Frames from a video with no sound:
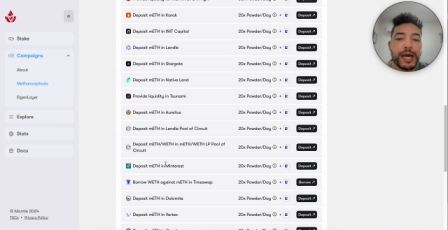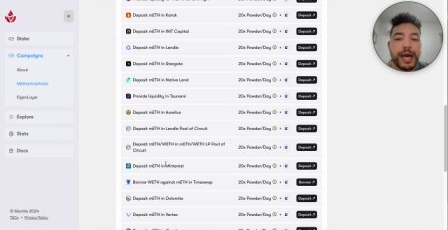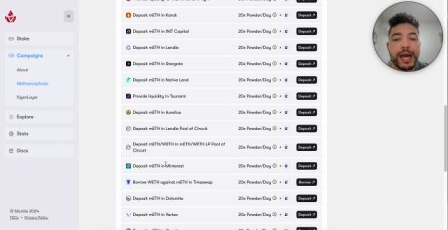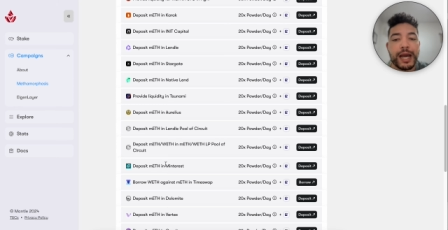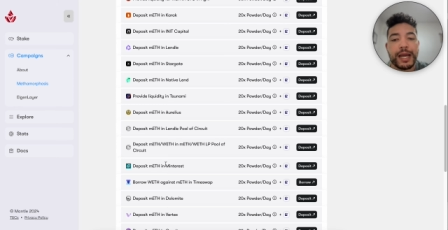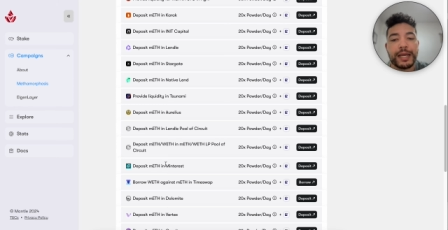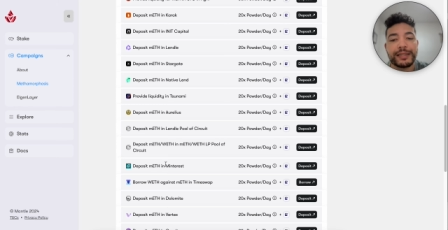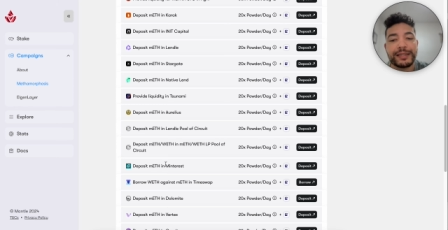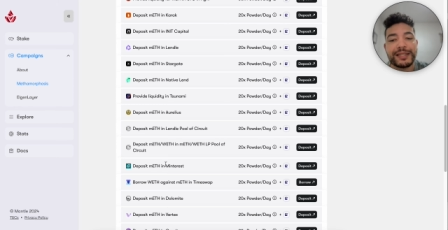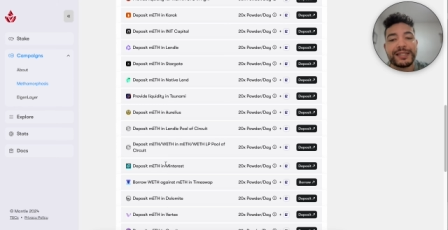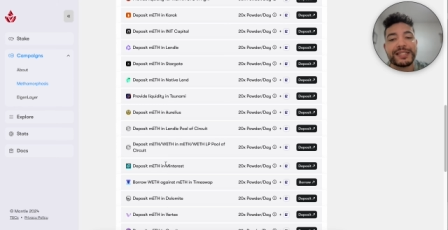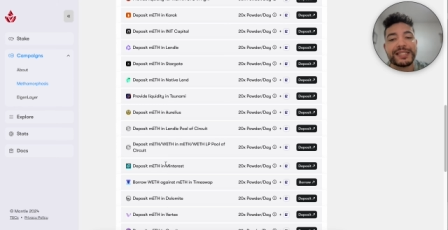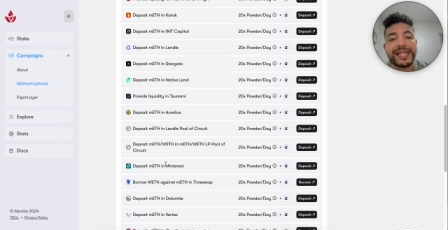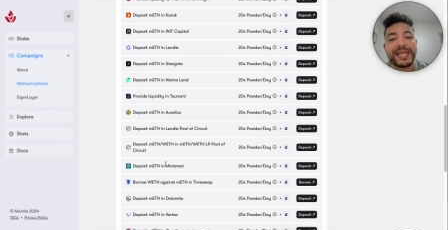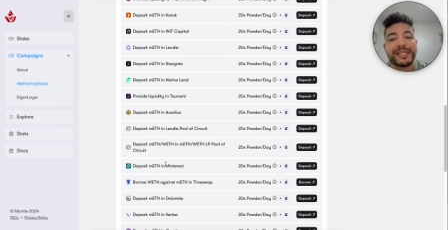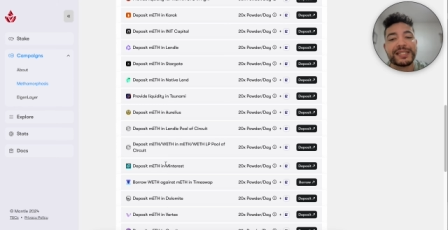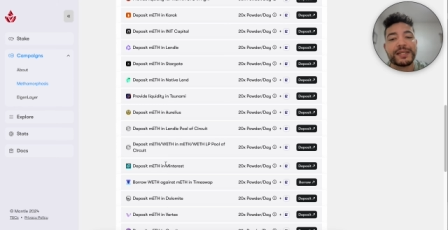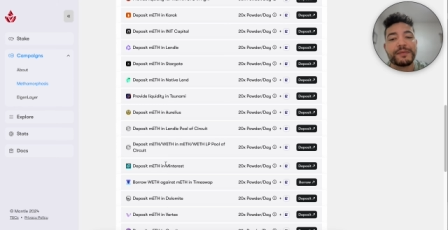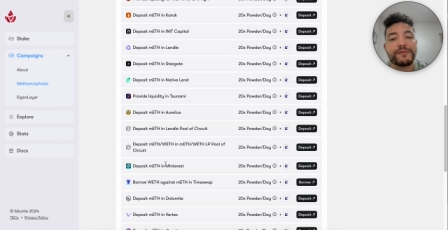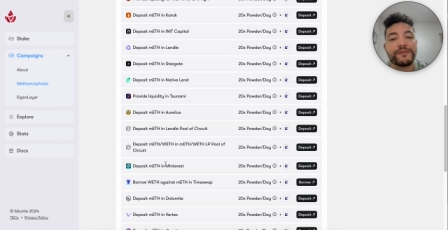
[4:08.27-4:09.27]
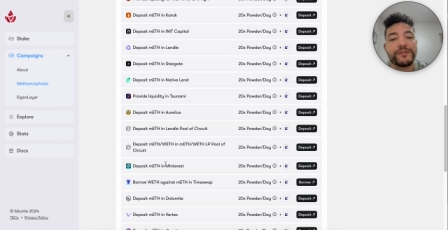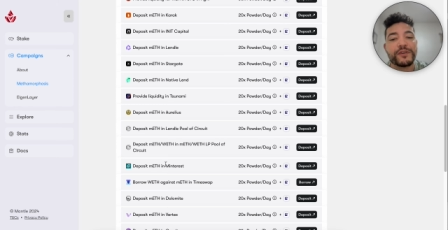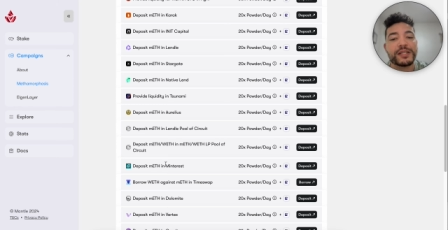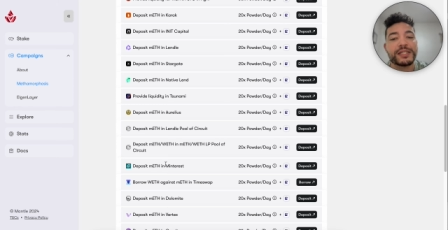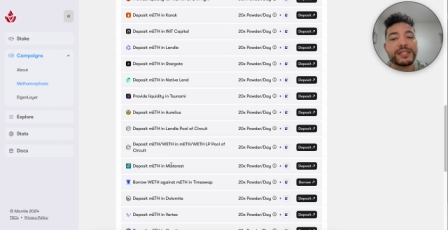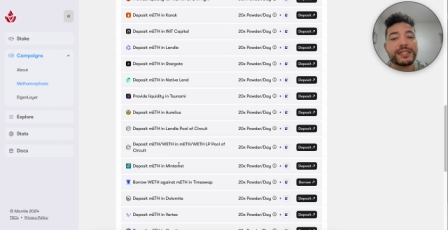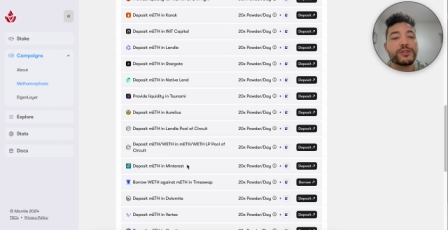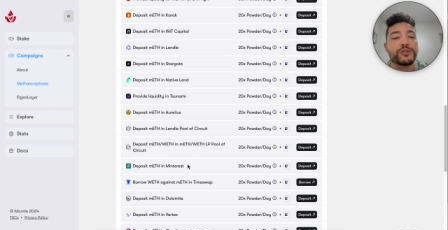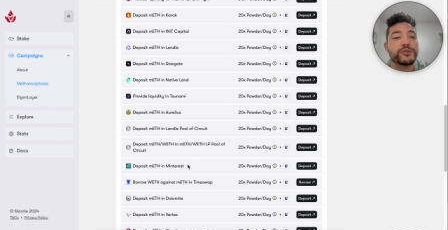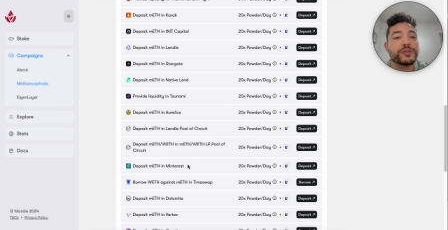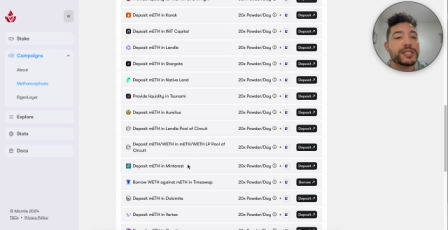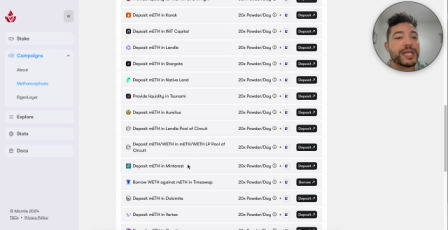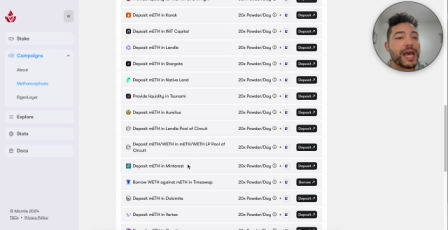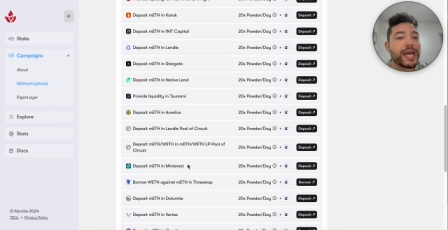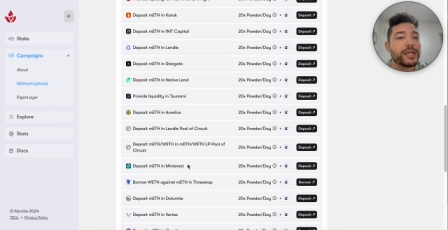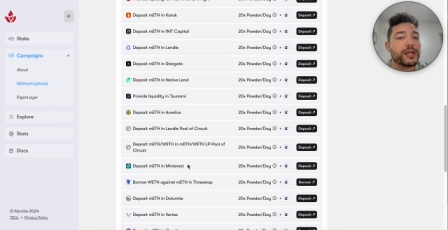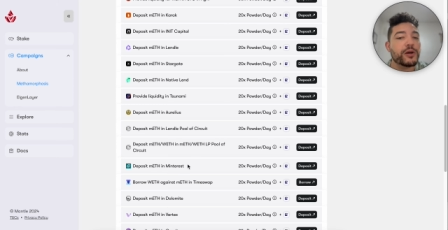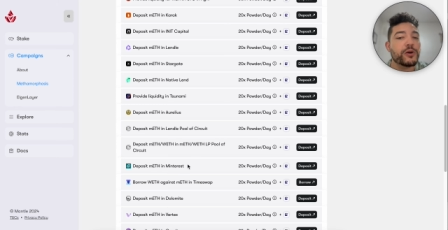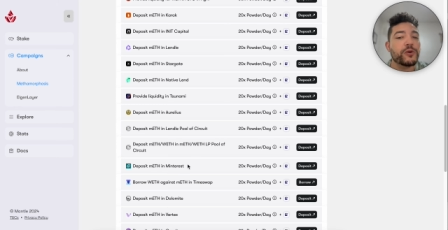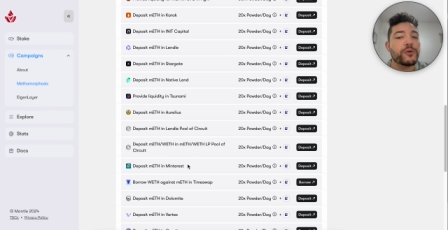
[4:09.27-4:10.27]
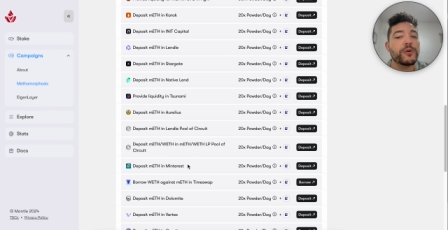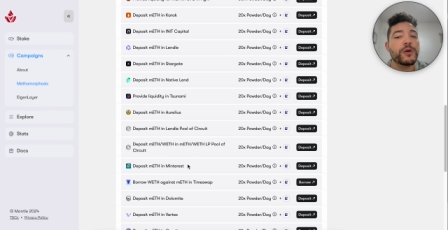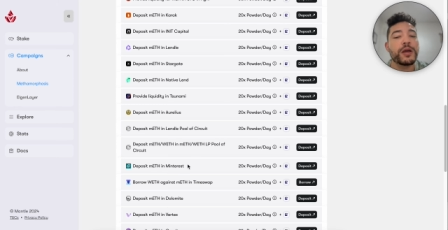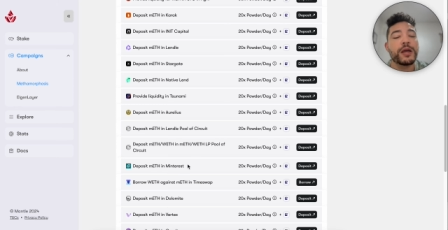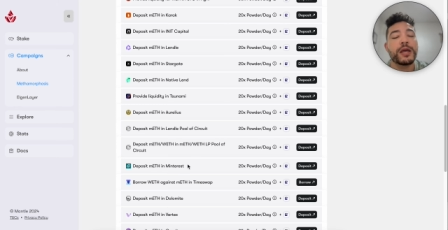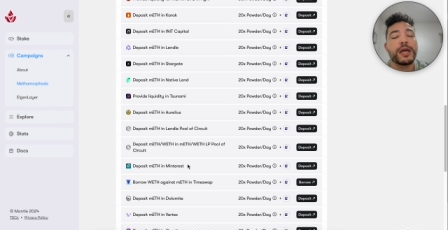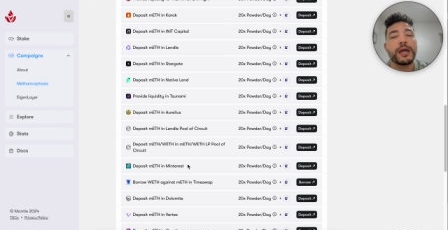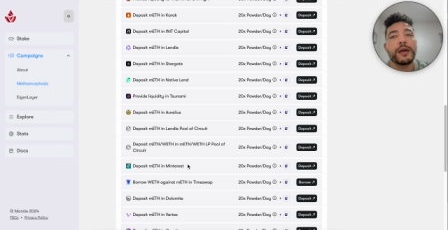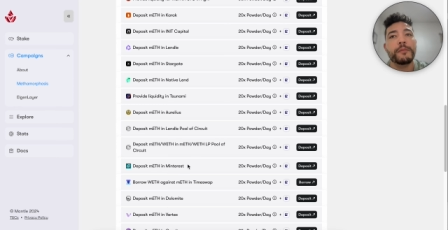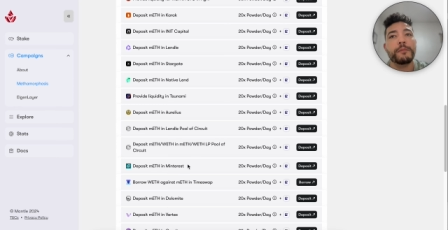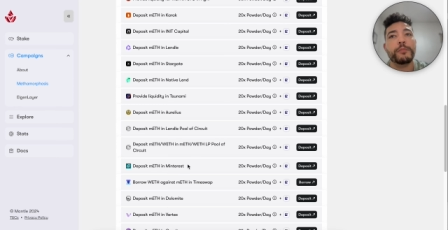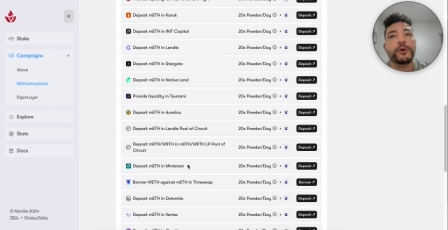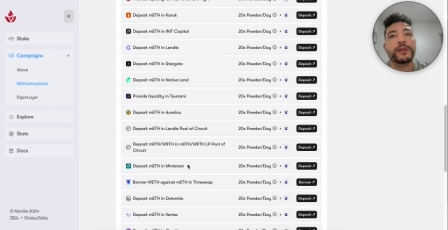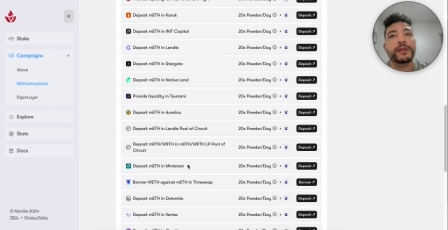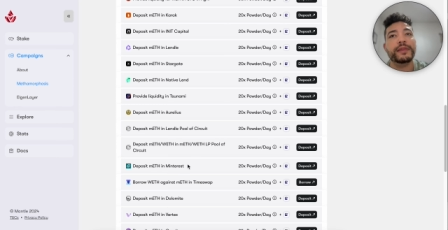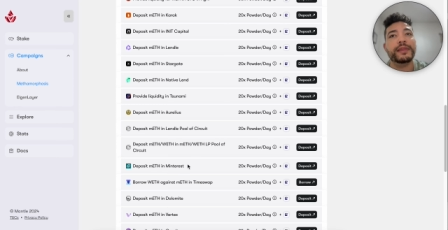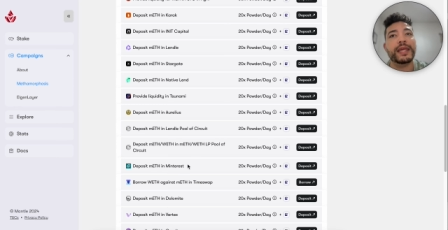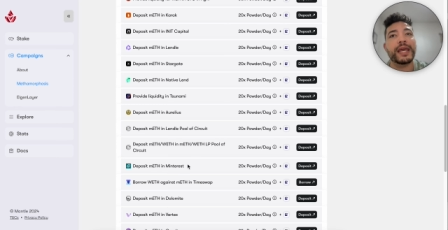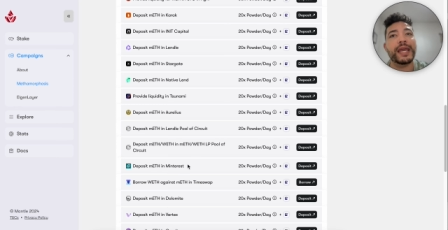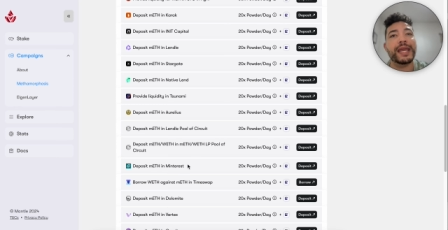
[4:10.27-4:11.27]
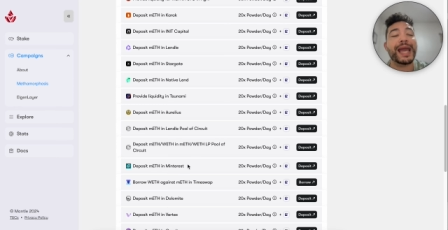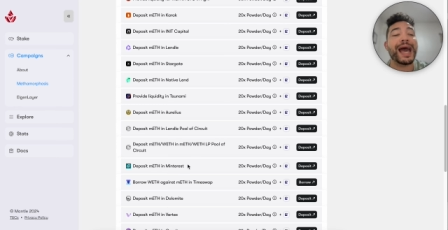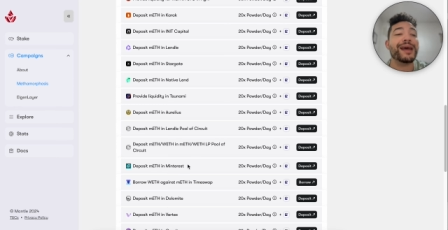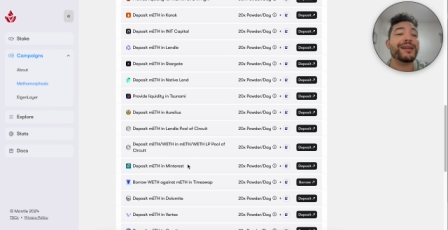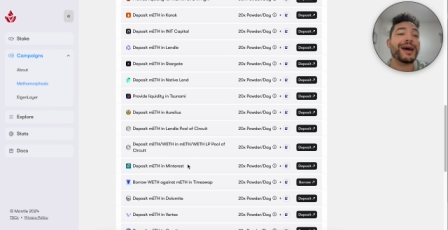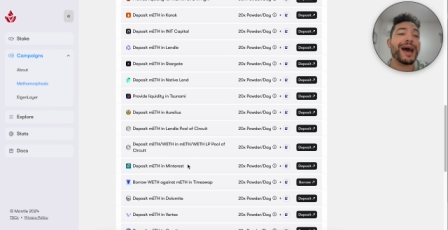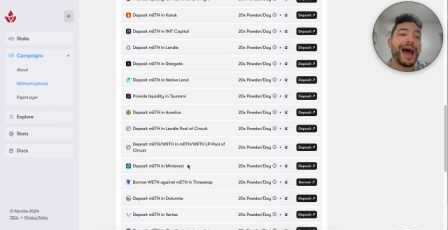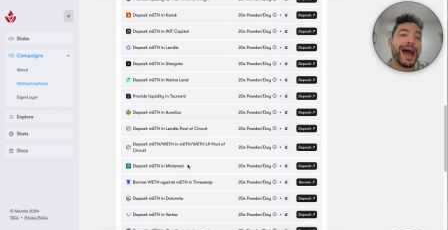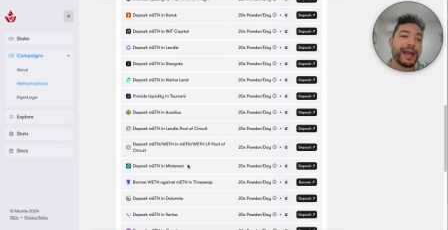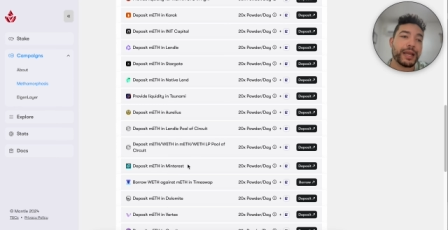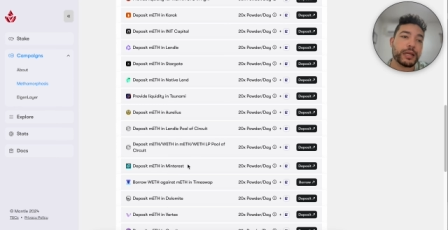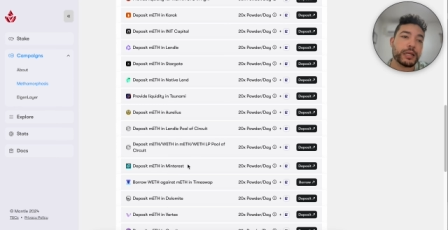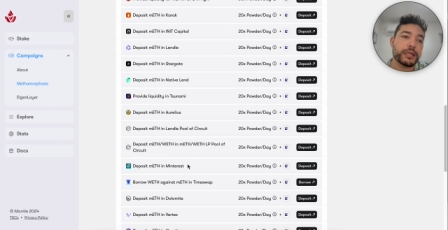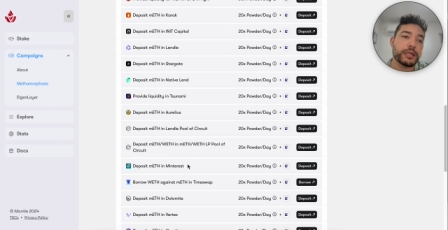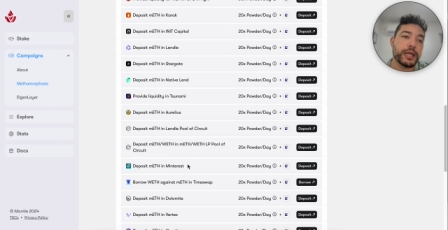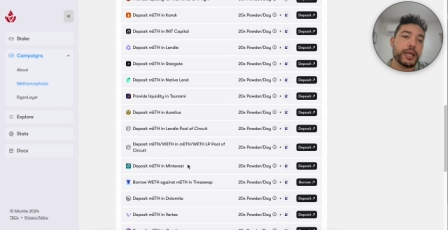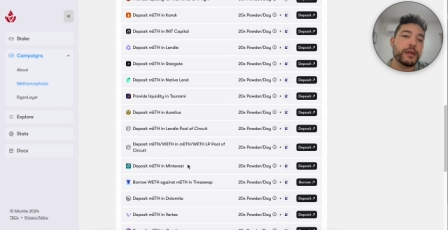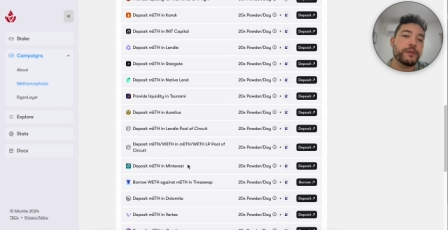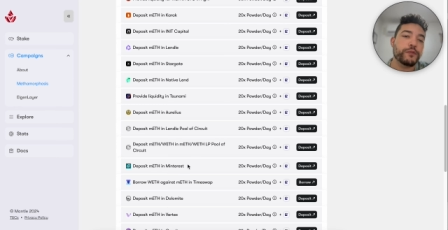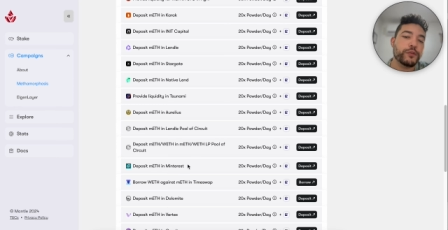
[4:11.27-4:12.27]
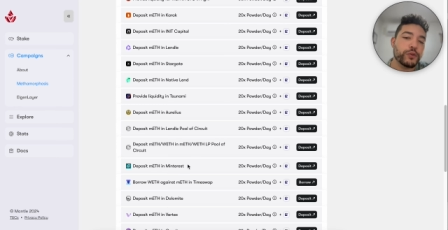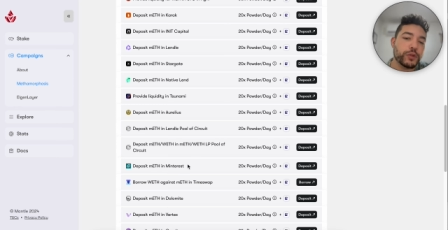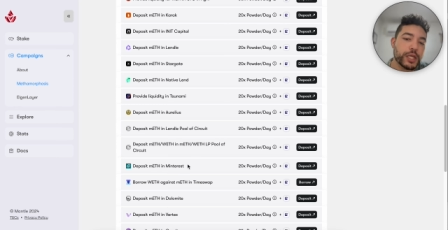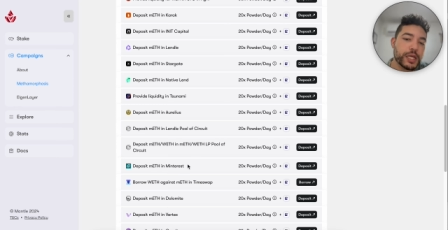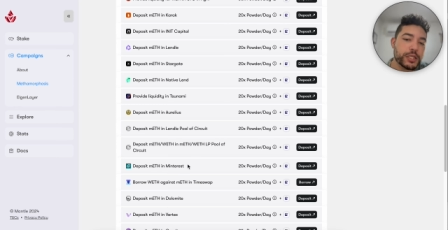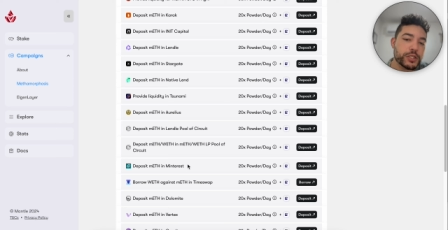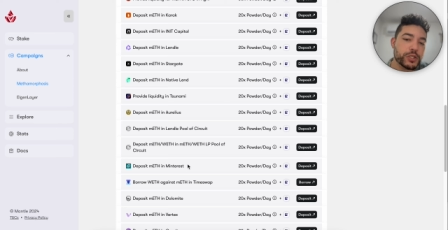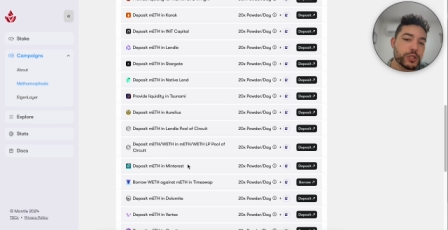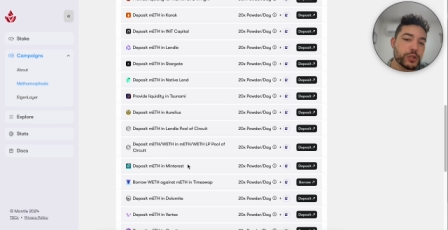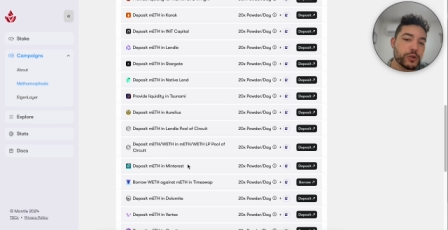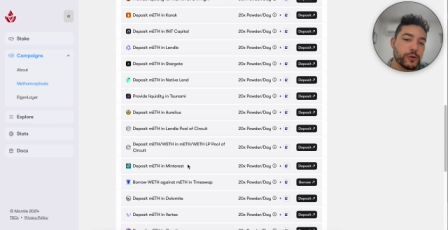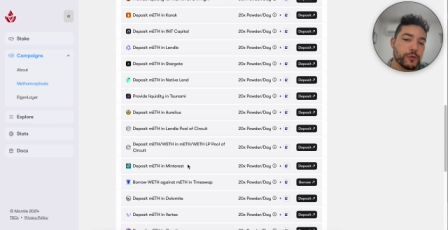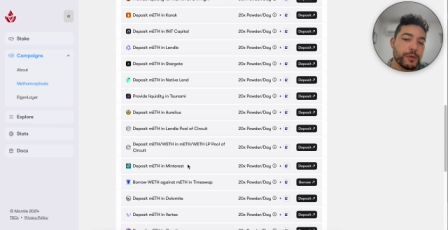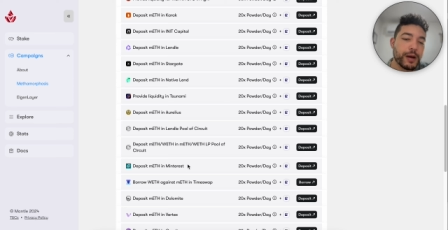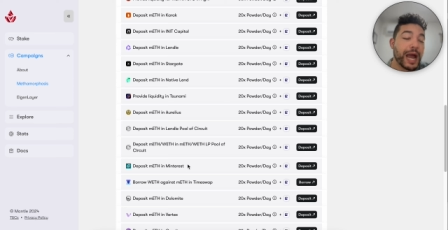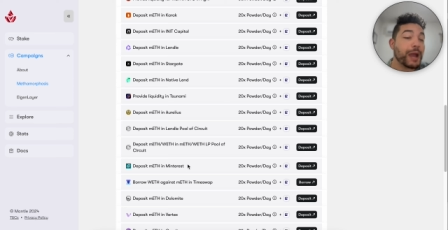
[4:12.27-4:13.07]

I did stake some funds into Tyco, but they had a hack a few days ago.